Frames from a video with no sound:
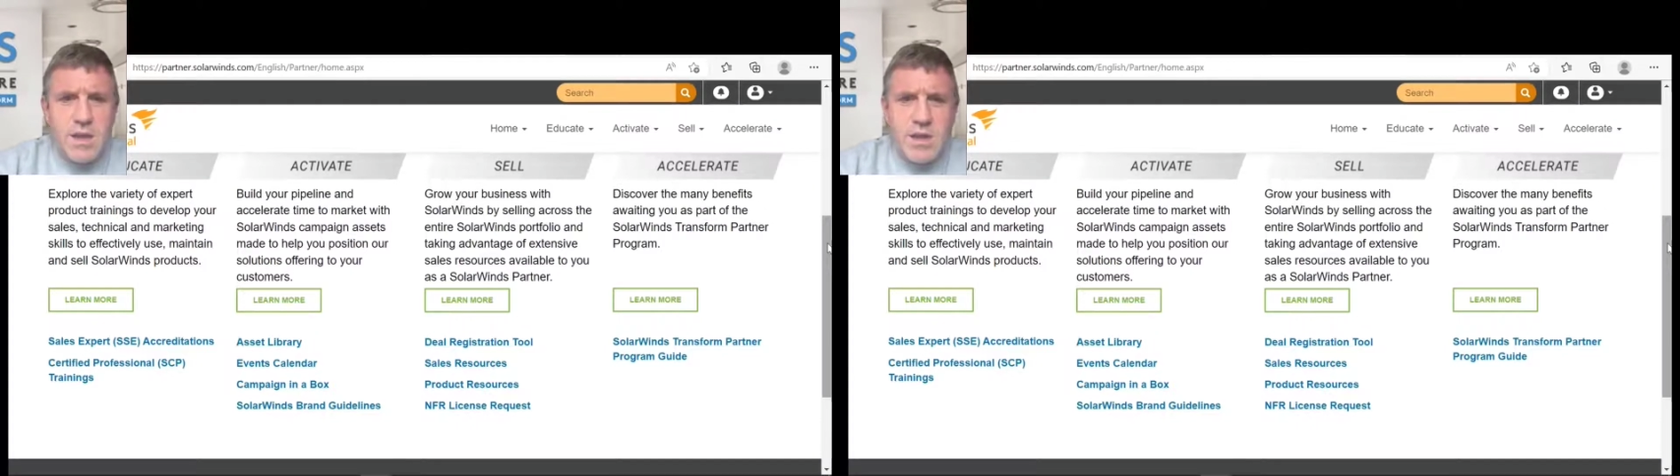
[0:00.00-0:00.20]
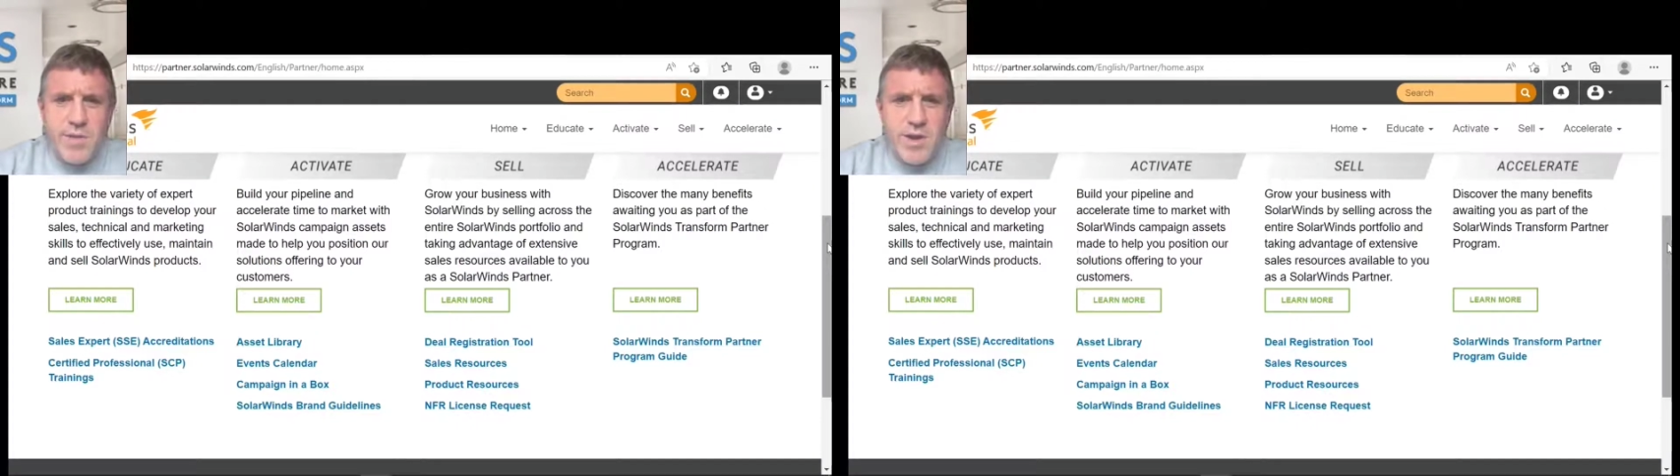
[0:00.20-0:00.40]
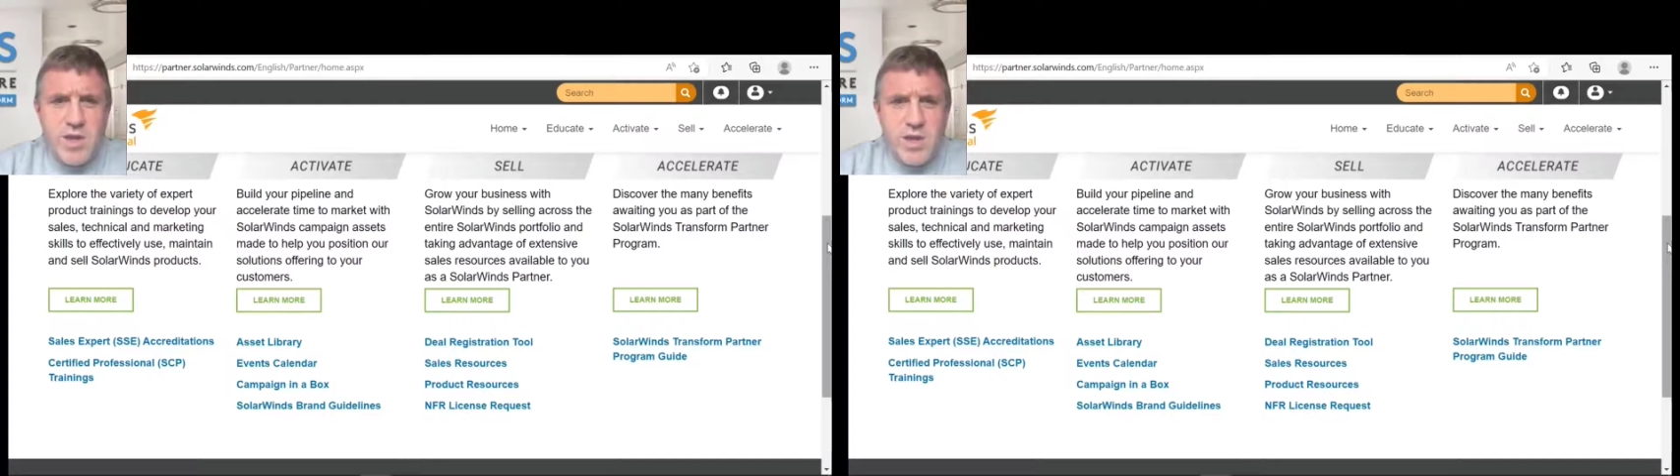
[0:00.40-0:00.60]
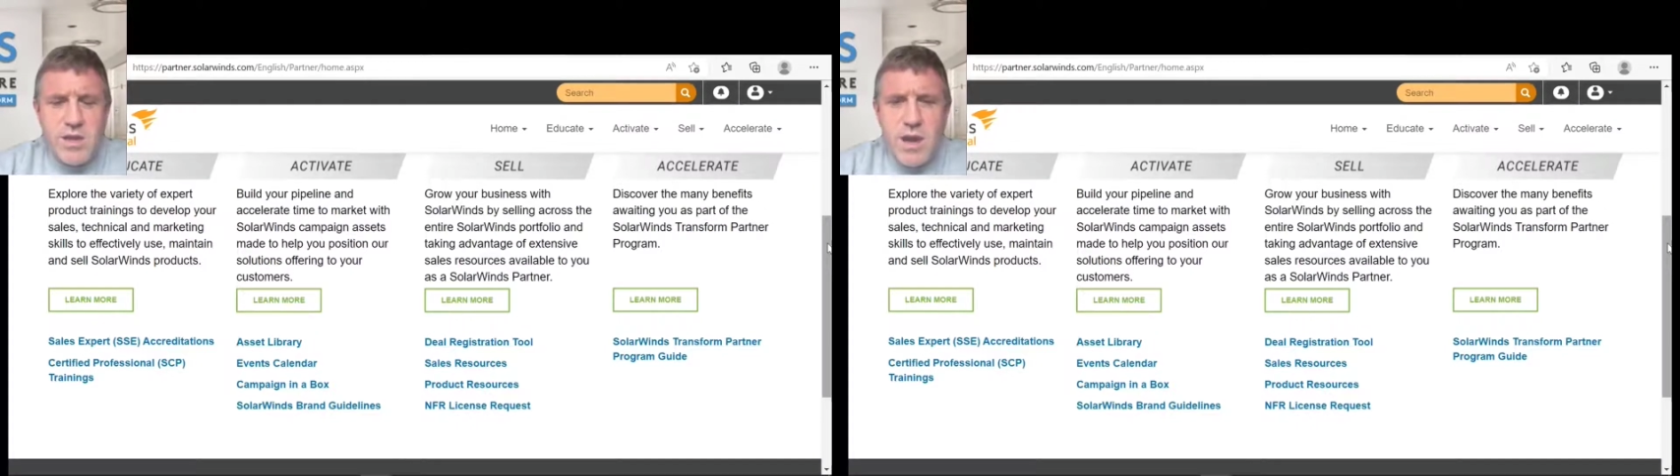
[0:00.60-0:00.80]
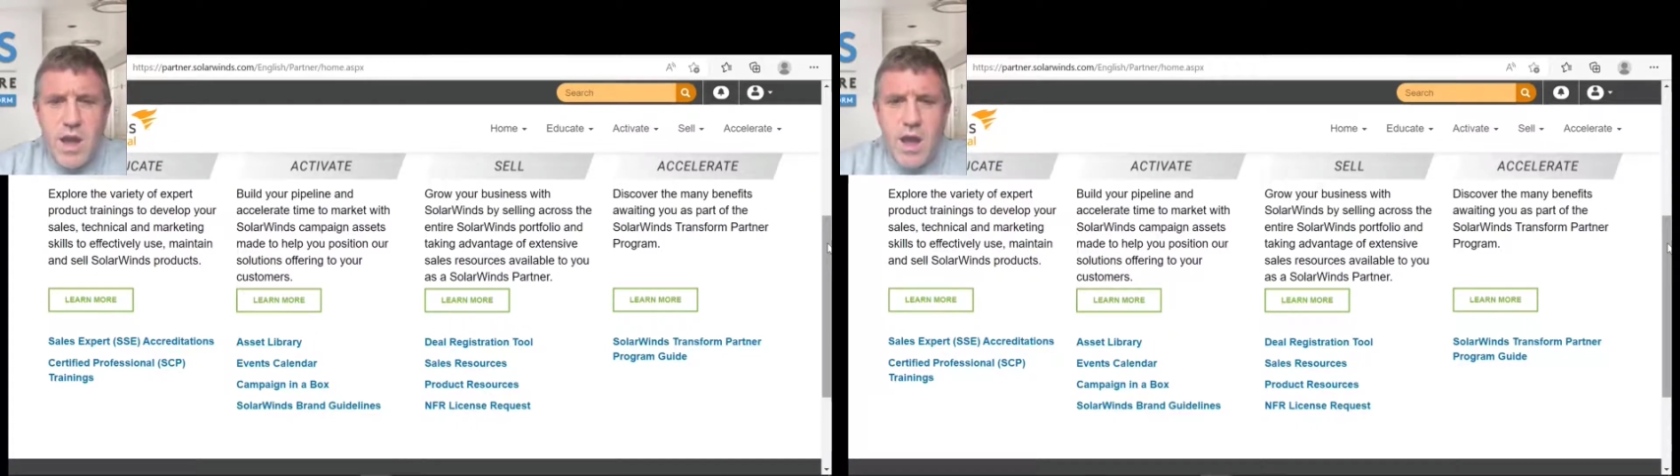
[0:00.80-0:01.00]
the
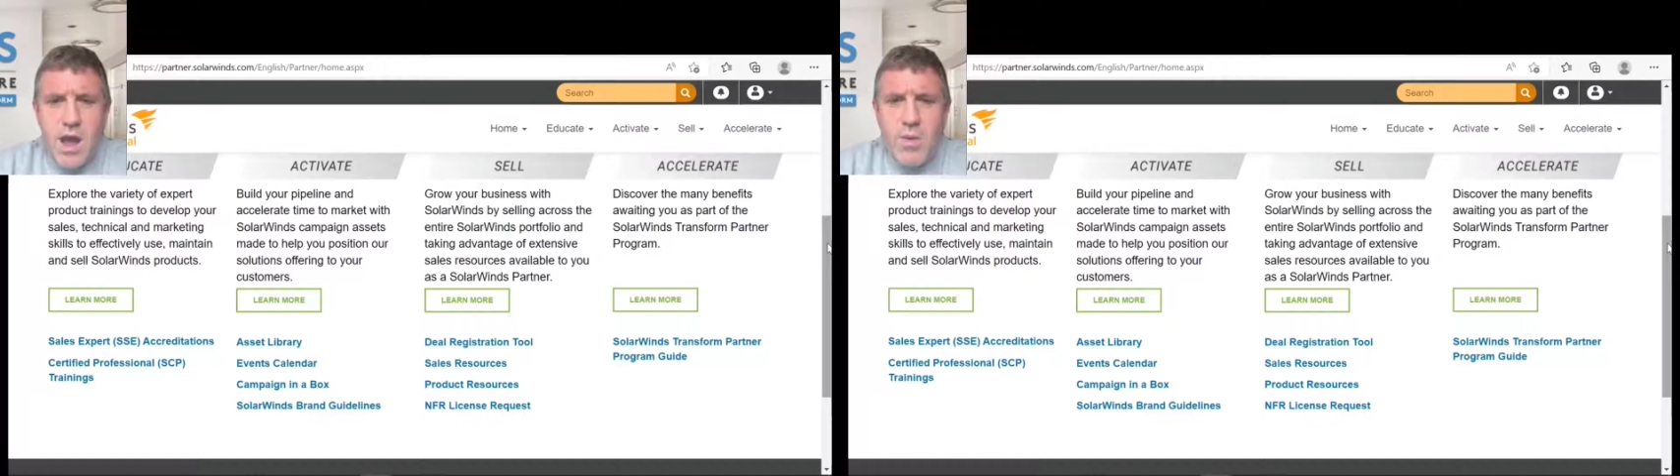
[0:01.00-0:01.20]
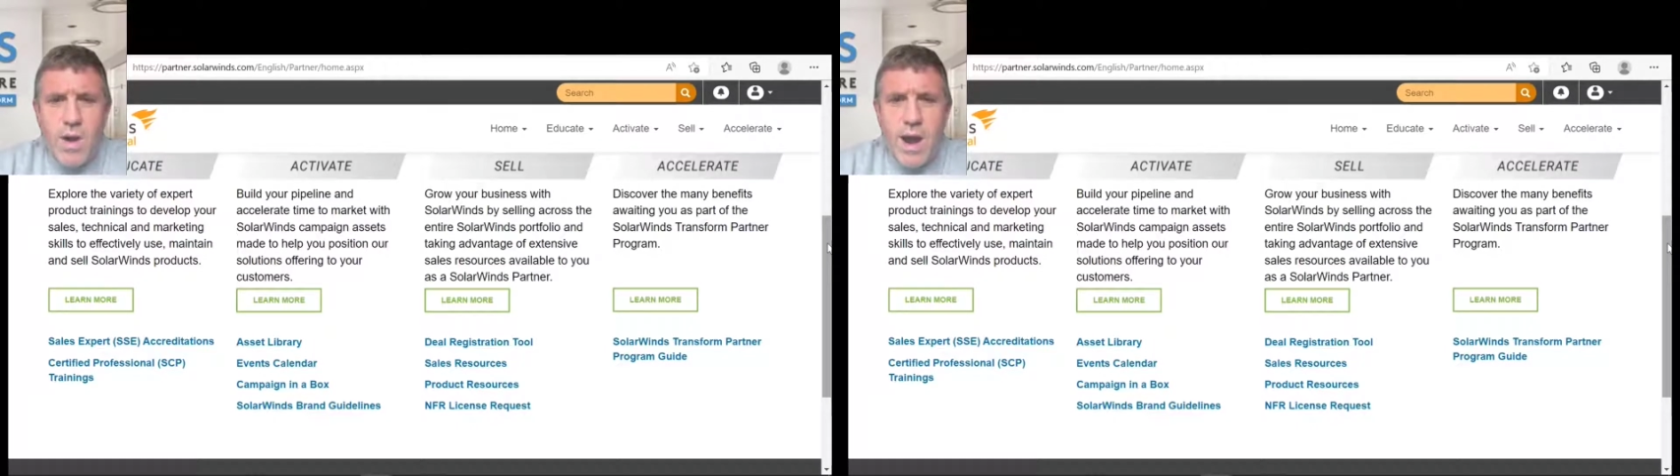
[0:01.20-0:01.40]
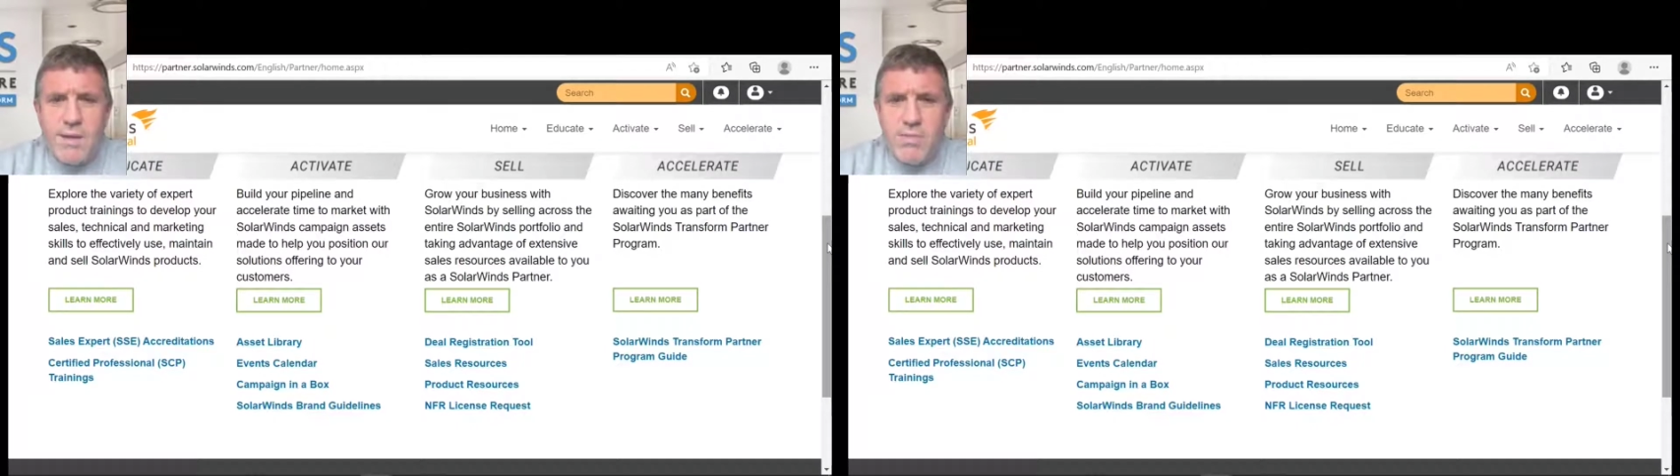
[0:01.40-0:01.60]
distribution were